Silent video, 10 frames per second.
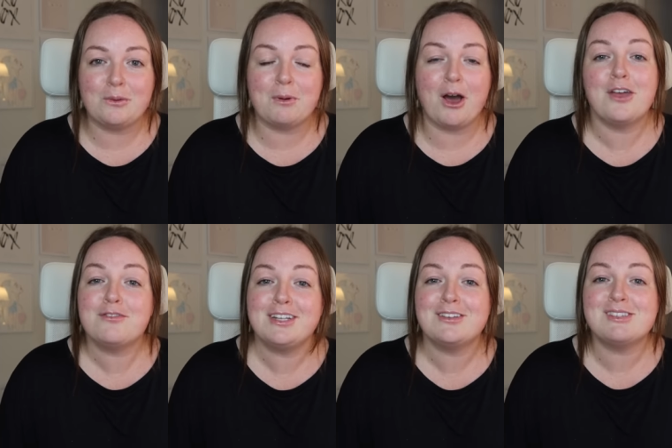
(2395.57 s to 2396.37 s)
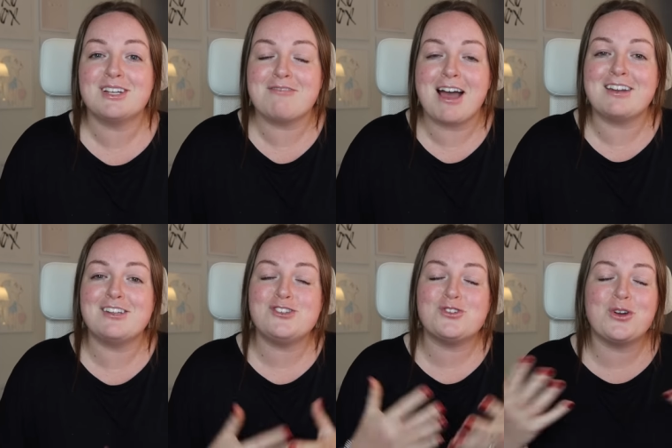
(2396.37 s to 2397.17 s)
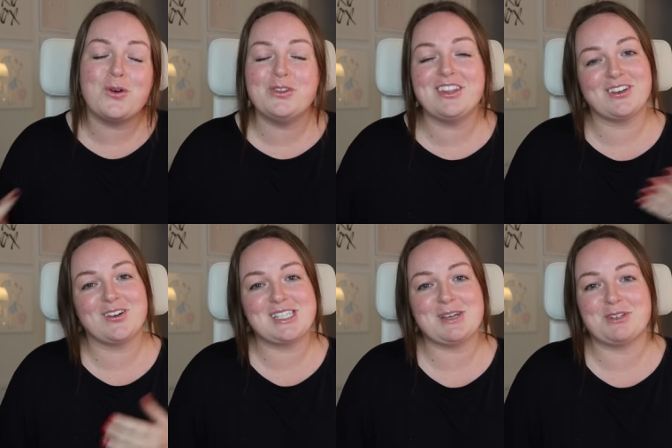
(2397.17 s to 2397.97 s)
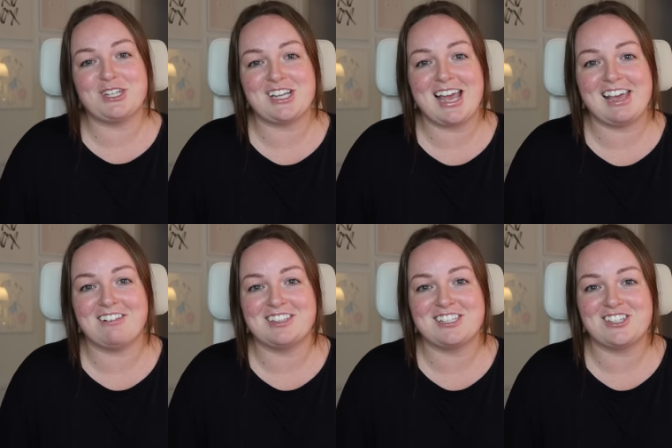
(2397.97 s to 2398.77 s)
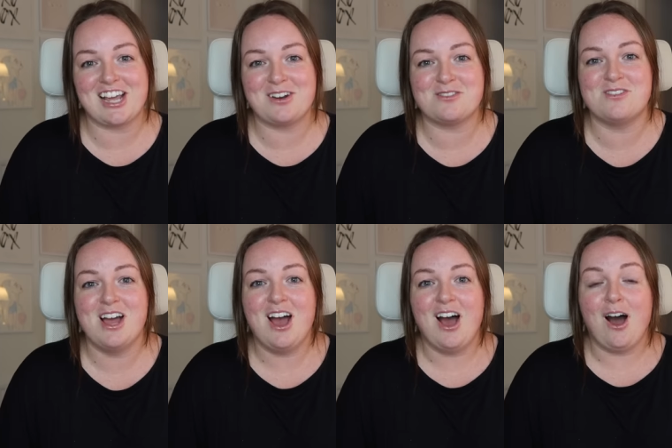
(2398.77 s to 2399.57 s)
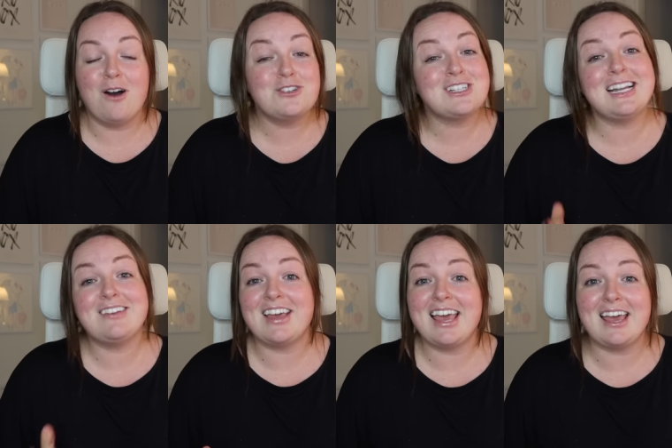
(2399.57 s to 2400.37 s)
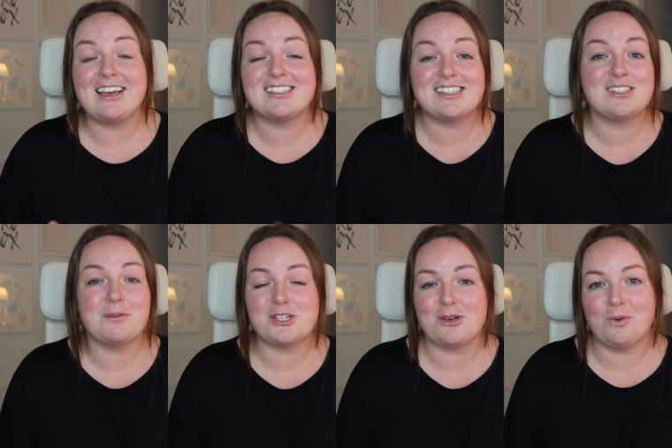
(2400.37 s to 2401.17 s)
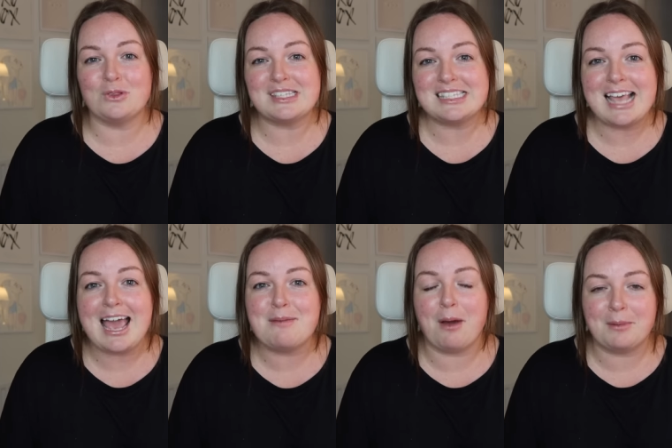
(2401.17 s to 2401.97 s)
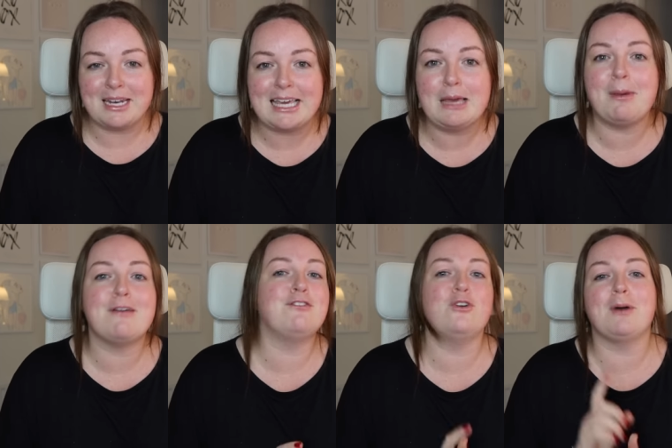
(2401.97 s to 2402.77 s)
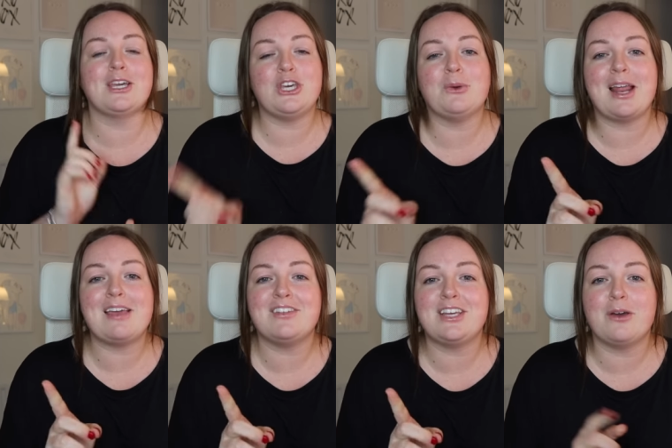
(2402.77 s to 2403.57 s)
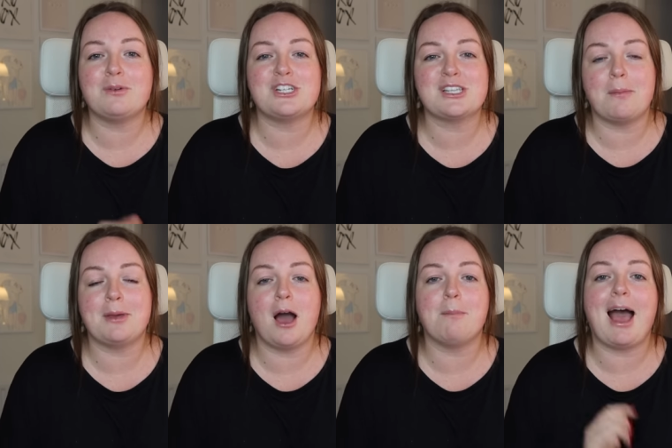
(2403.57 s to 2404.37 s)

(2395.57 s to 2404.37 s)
But hopefully you'll stick around and enjoy all the other content we share here on this channel. I'll just leave it here because there's so much I want to say, but I'm going to keep it for my Q&A video, which is coming up.